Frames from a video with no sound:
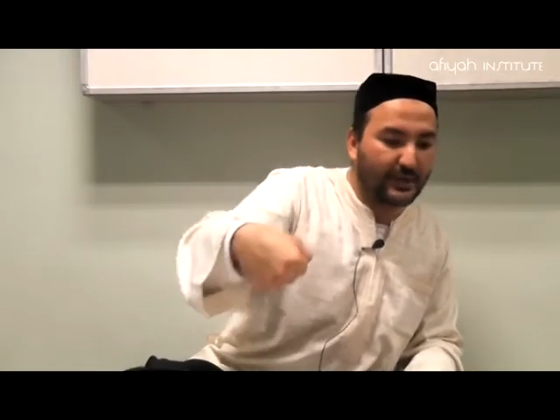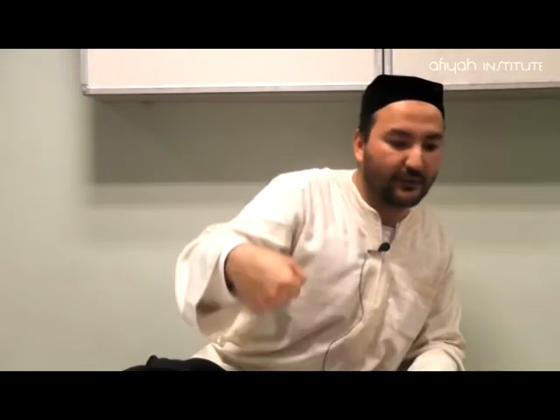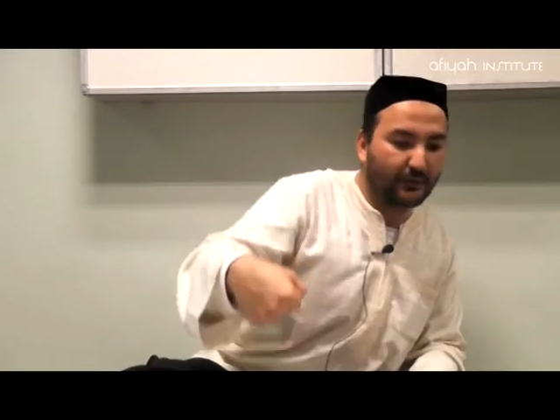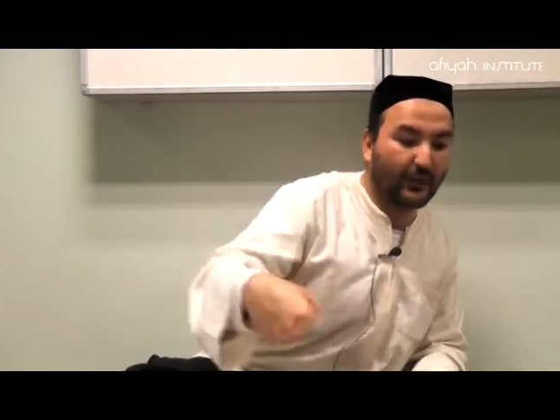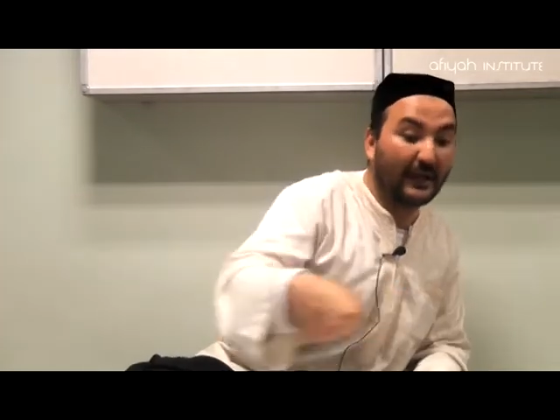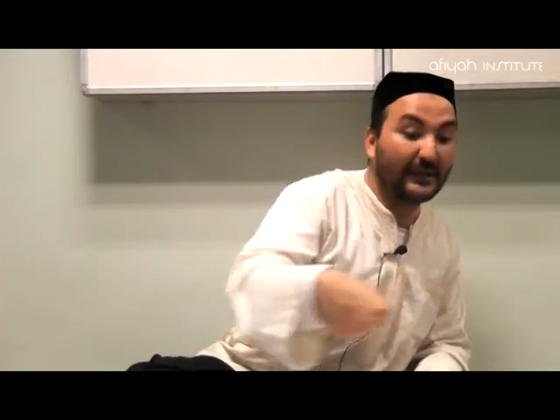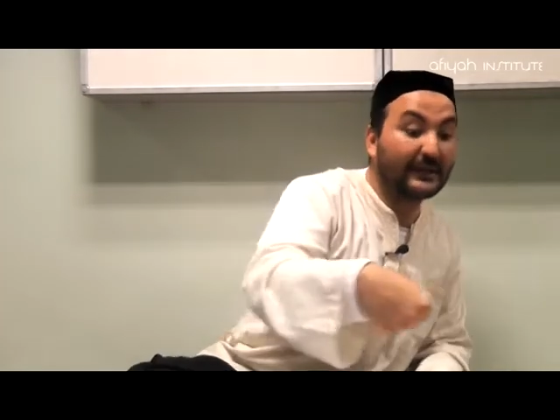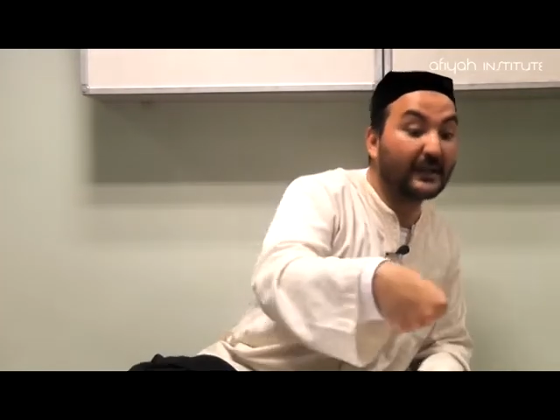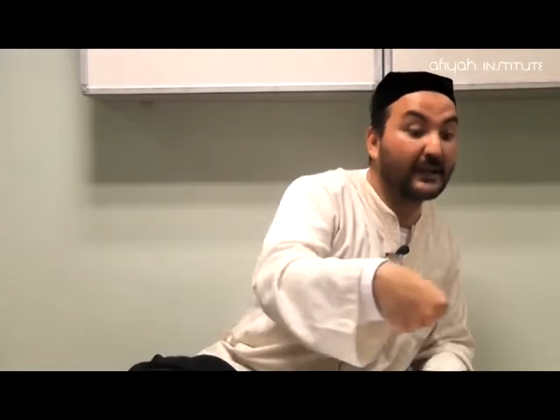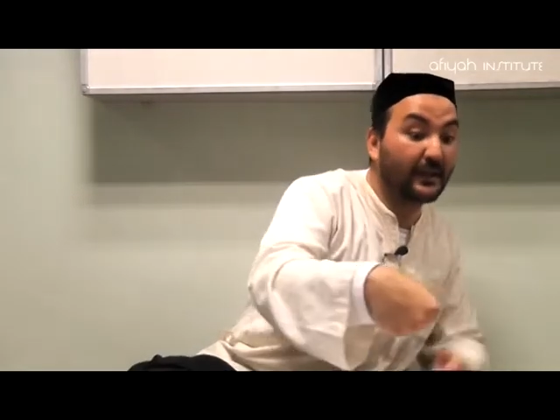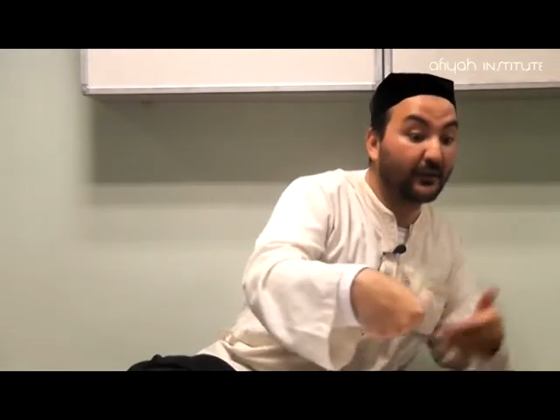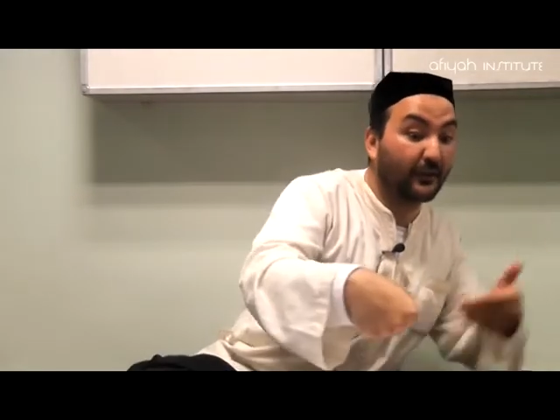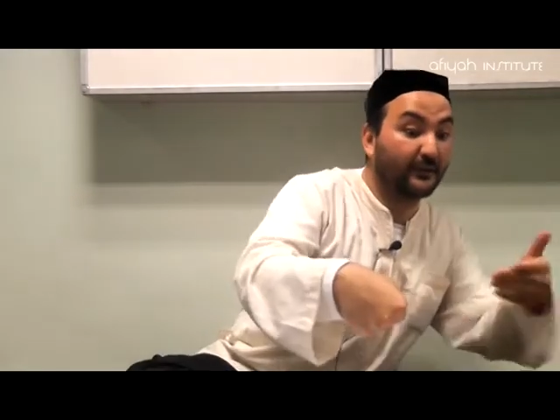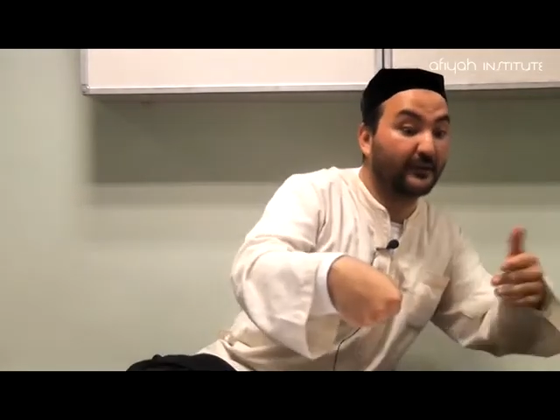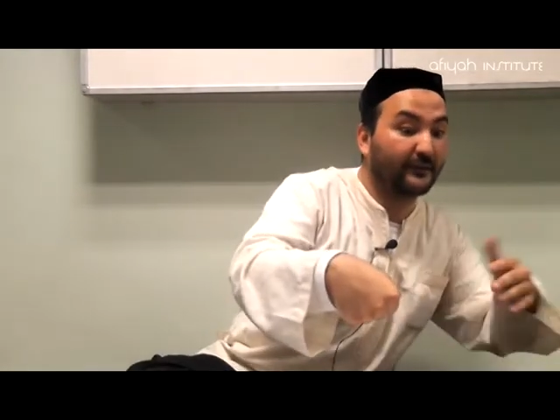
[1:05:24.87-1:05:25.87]
so
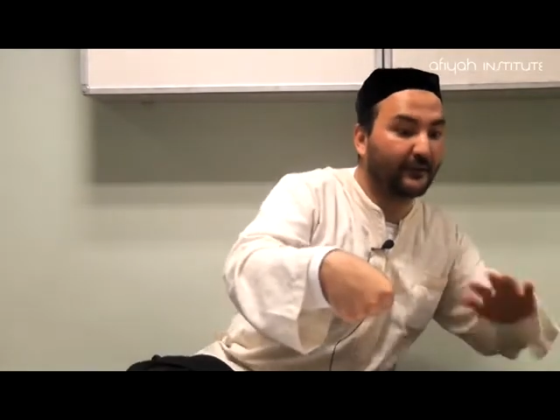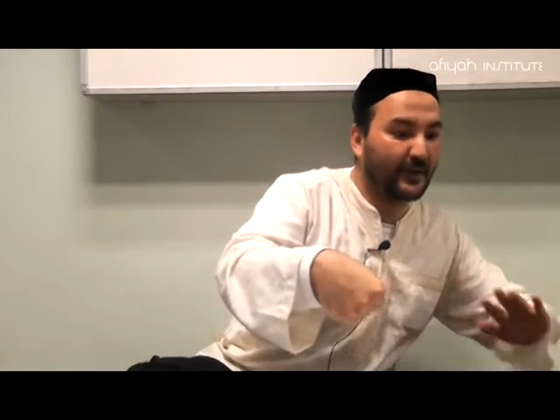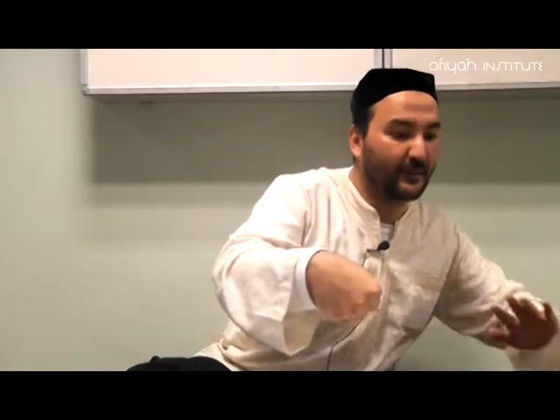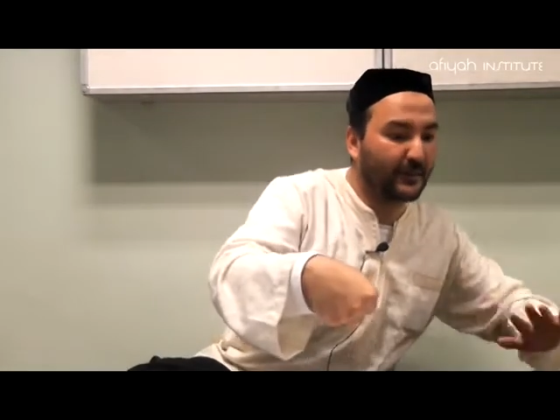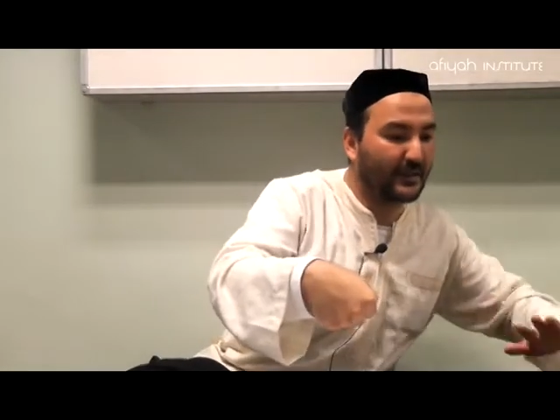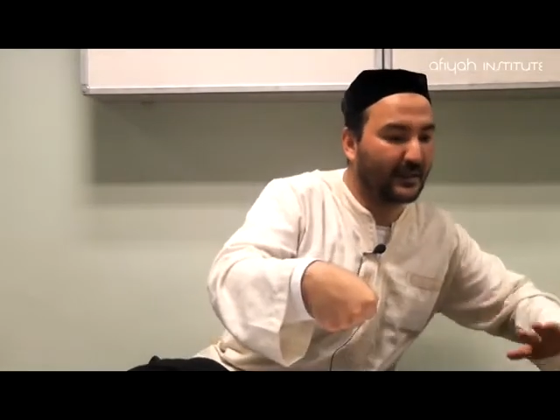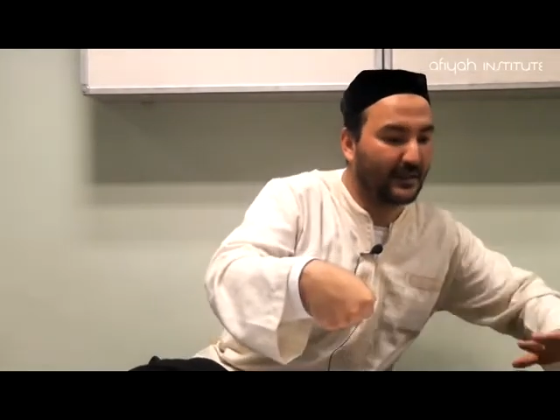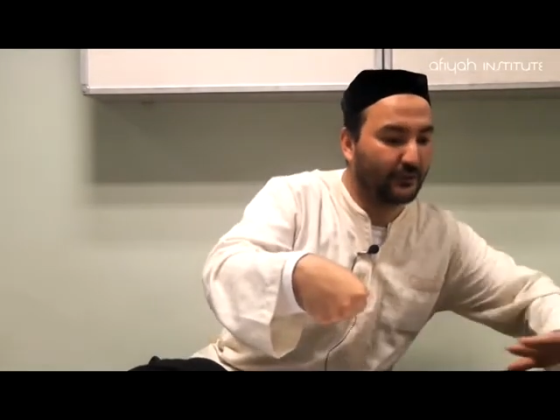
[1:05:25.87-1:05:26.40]
underneath of the fabric,